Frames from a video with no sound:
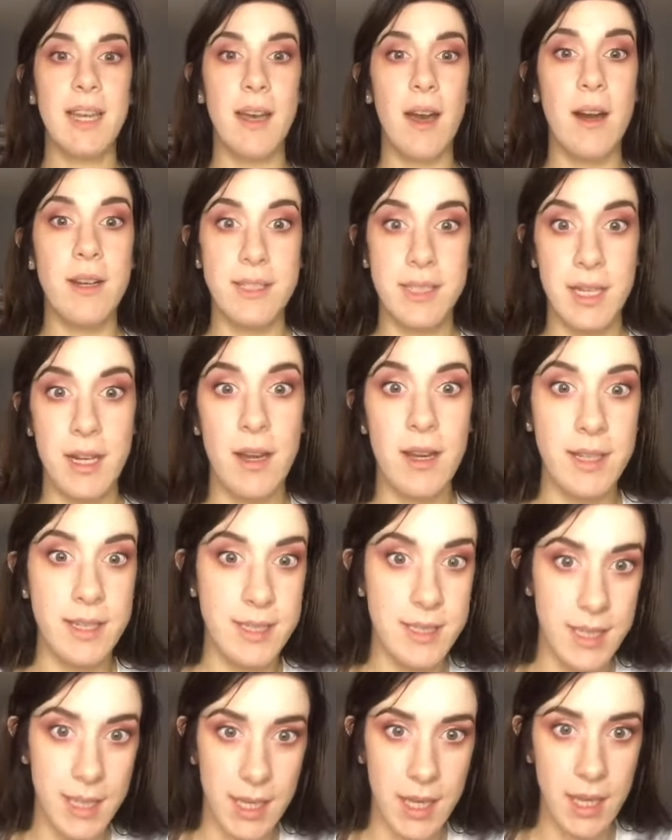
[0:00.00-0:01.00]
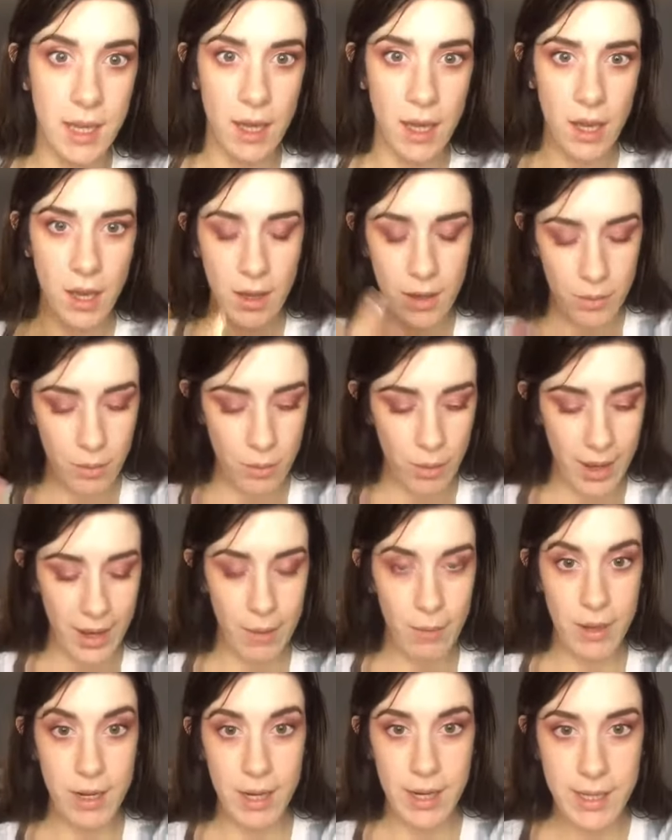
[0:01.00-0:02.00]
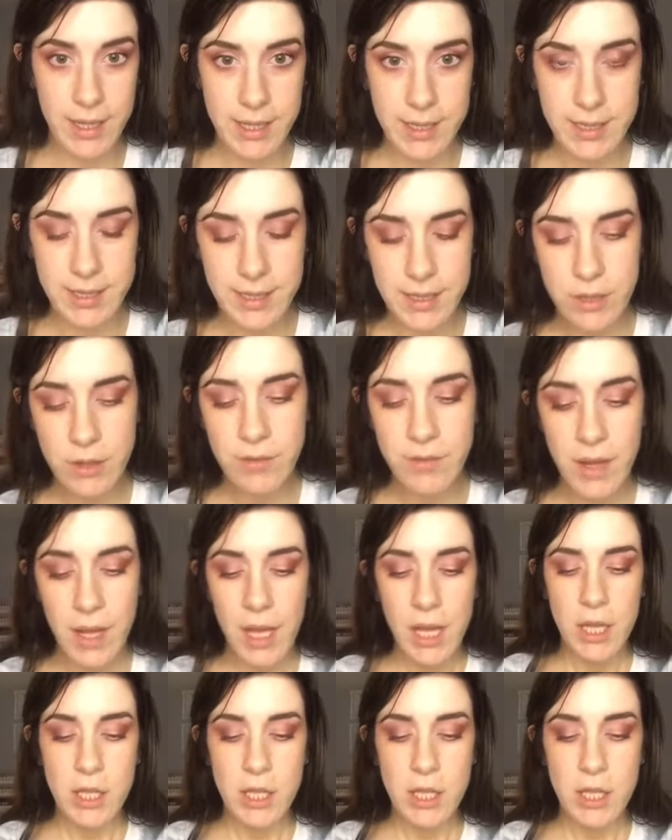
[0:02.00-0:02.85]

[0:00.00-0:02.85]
until I see how I like it and stuff.